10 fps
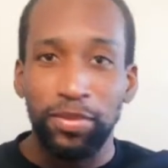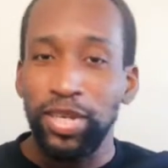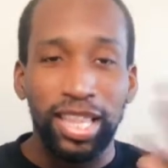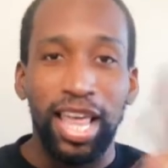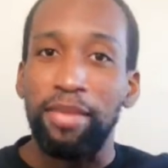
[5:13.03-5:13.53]

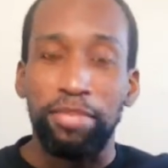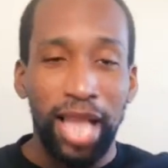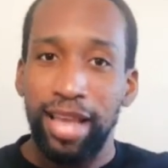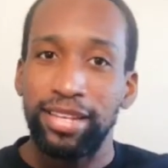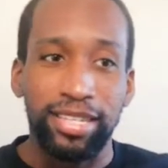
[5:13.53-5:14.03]
with like
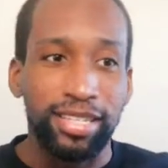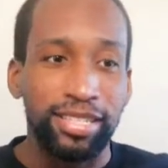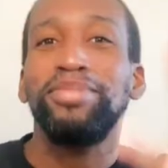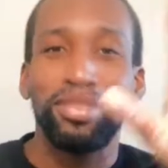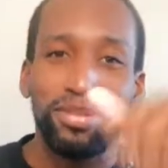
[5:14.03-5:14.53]
blackness.
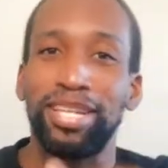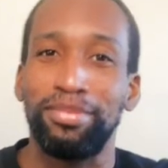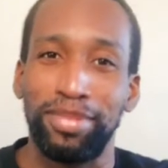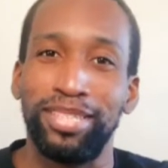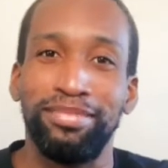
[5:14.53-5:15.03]
We're gonna
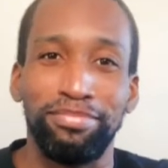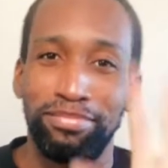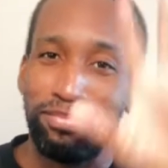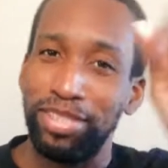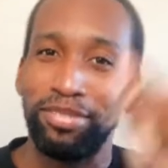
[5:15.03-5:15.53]
celebrate,
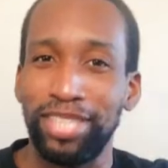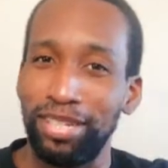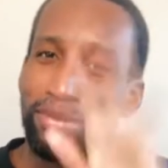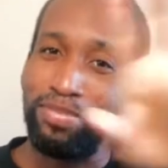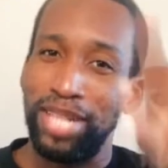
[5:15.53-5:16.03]
we're gonna
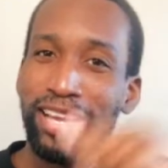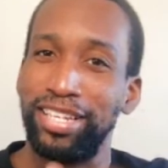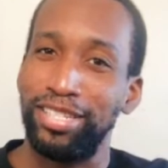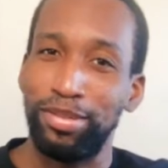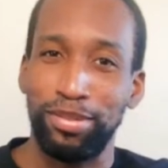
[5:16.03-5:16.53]
celebrate black
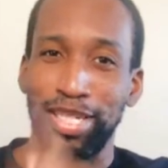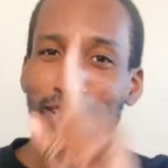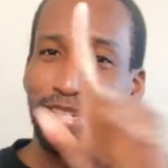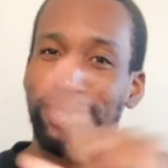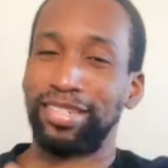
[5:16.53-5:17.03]
history
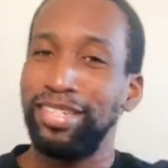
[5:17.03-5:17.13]
and